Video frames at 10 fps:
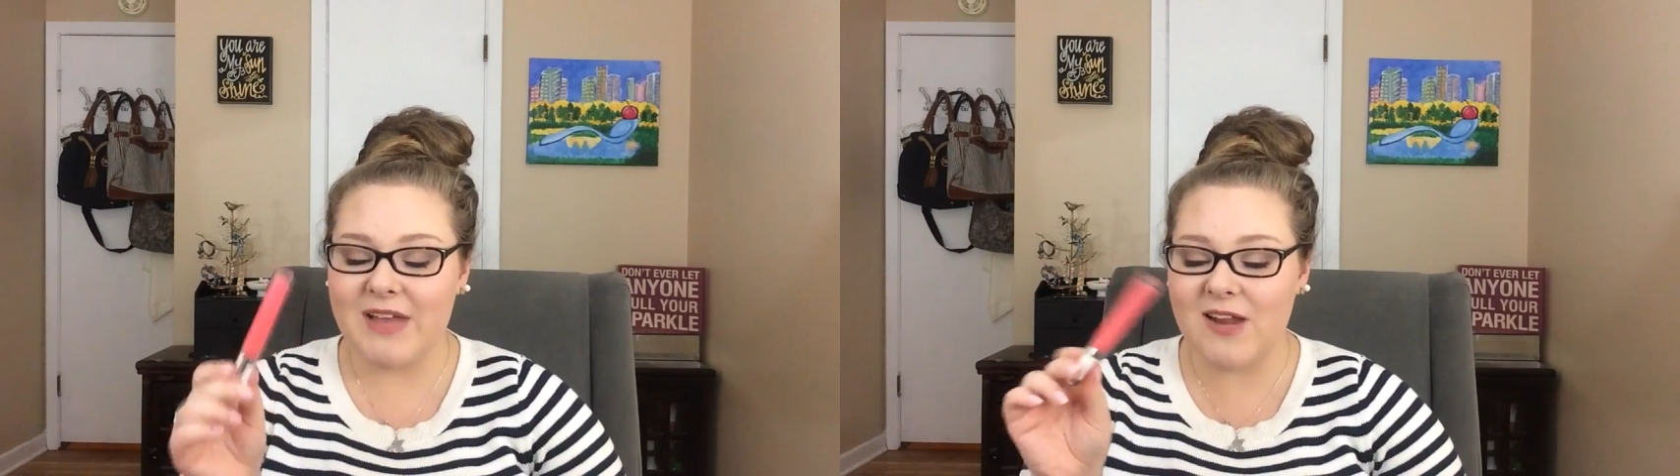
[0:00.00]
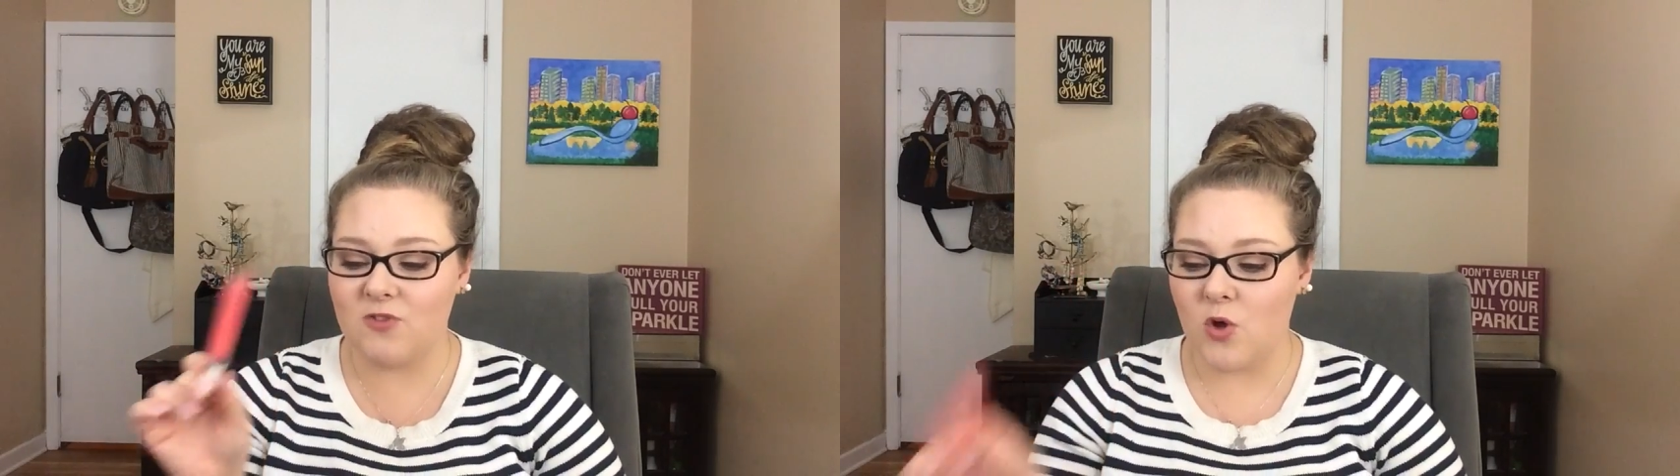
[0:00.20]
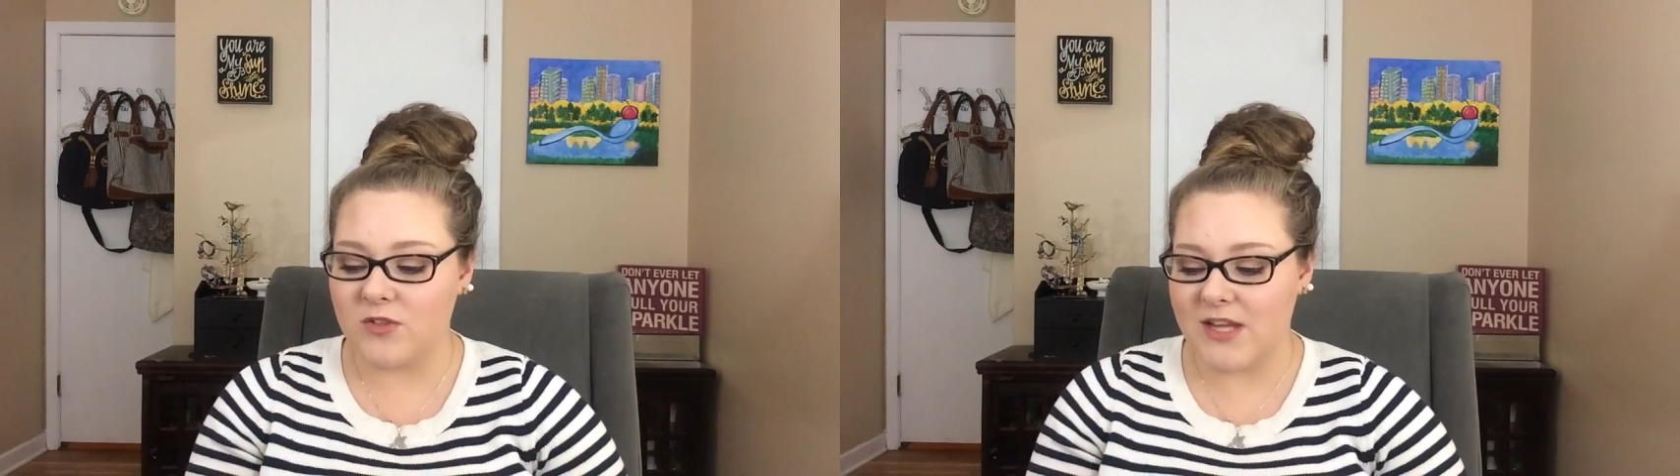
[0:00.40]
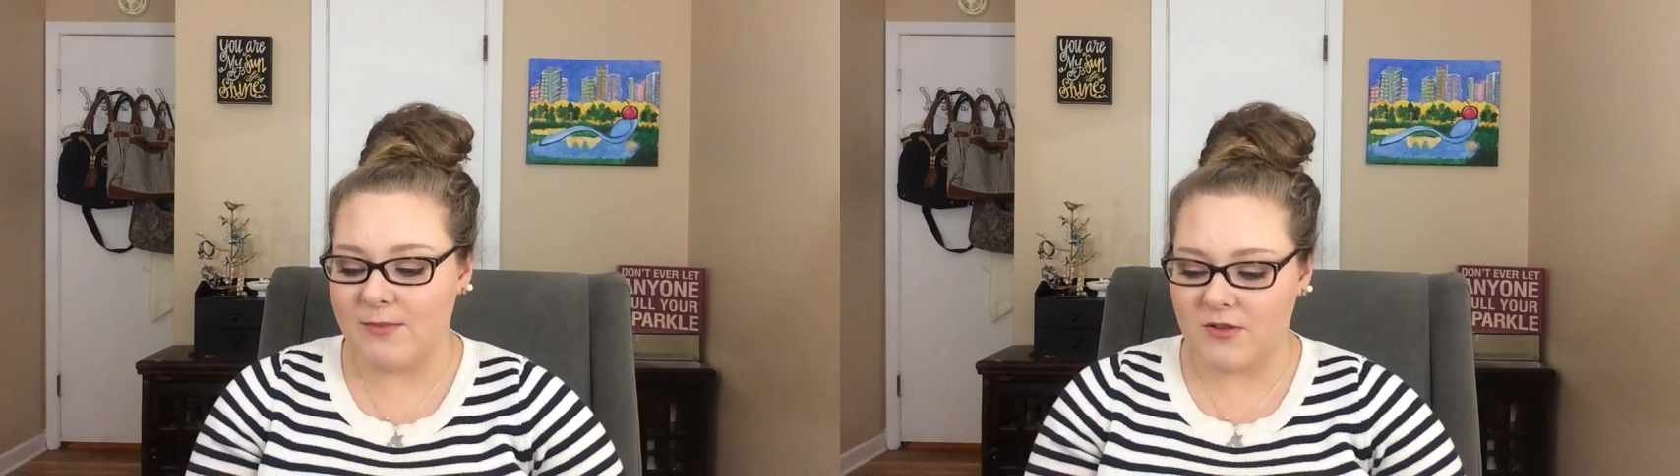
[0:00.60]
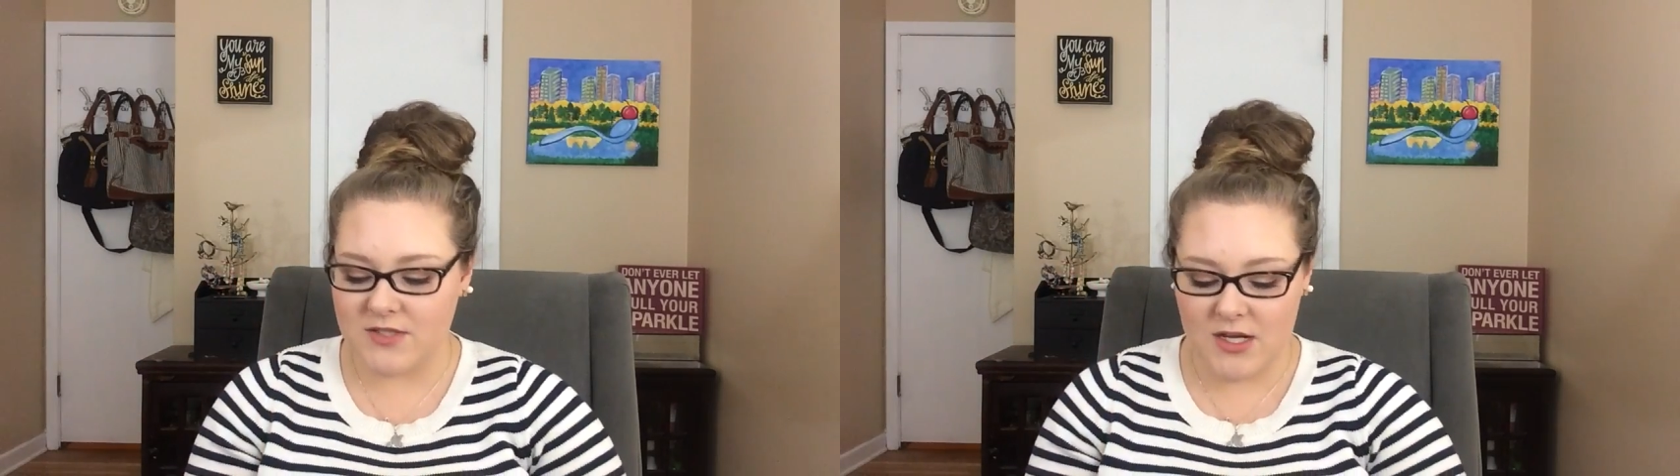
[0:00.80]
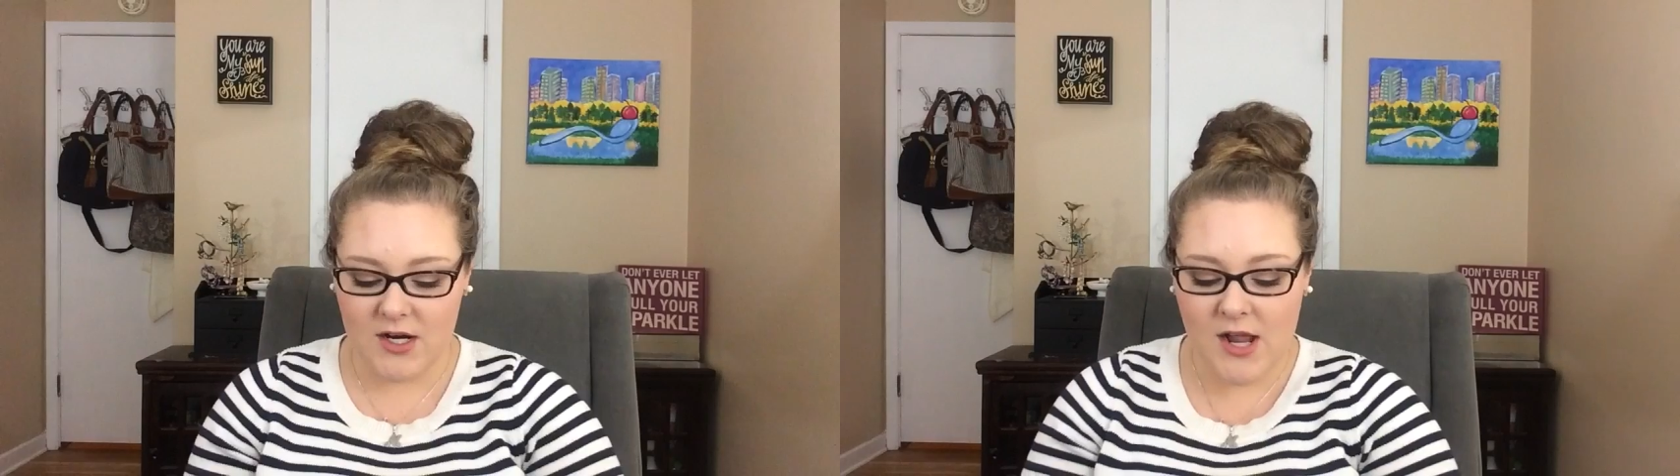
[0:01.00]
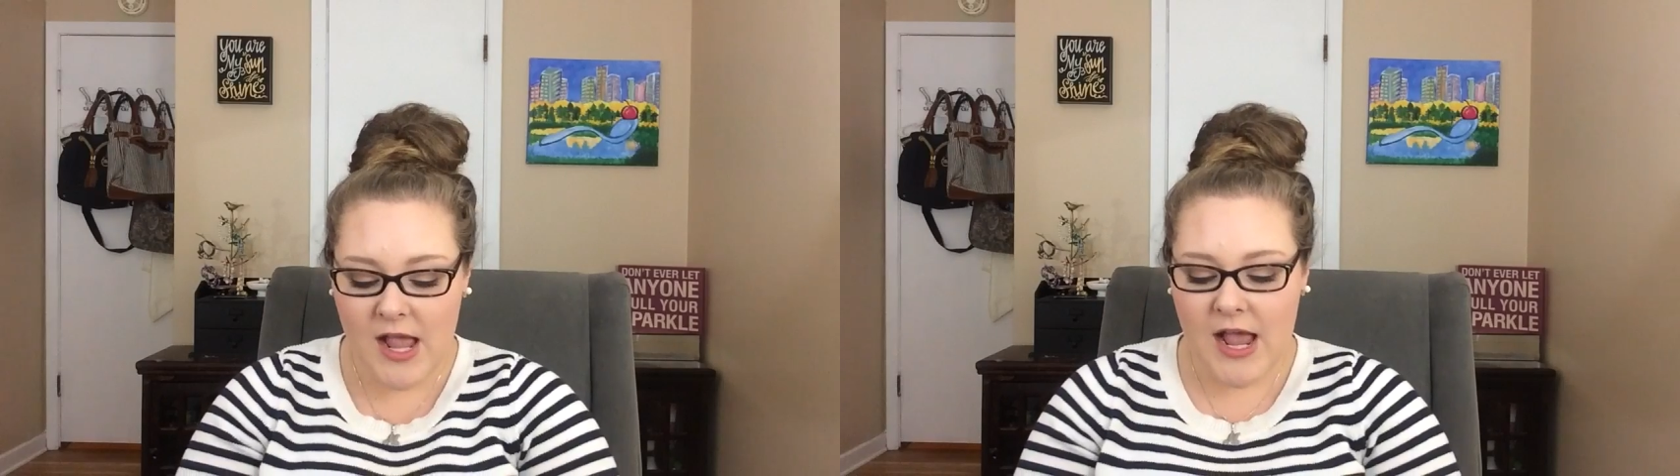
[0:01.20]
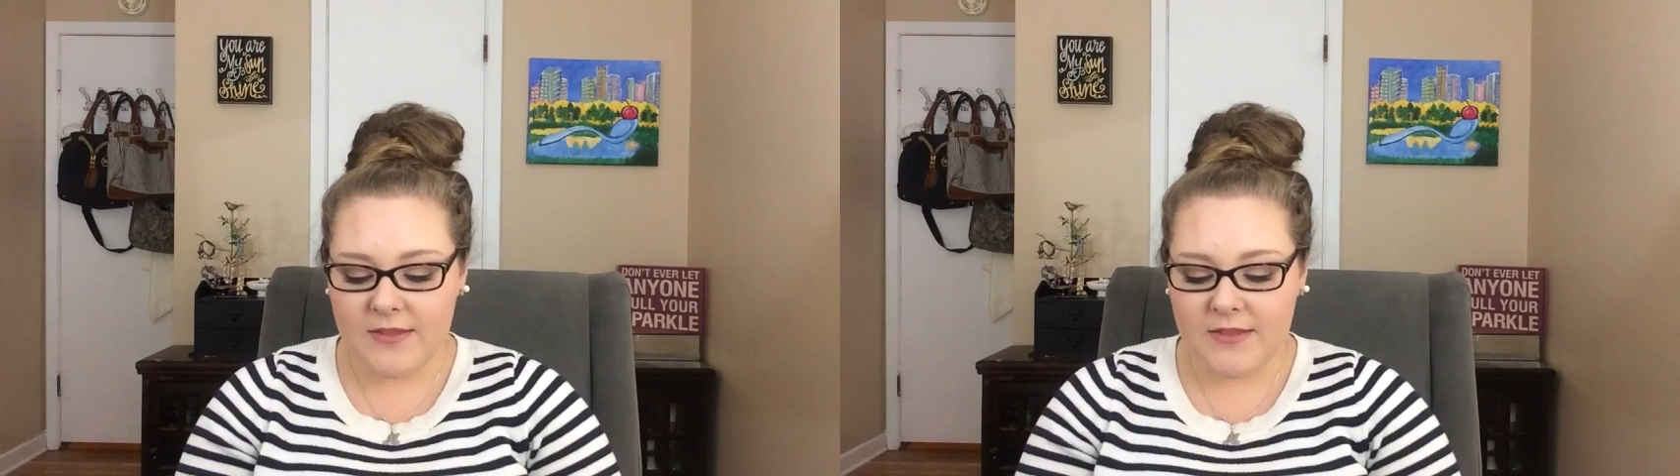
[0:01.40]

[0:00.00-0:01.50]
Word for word: out of the whole time I was there.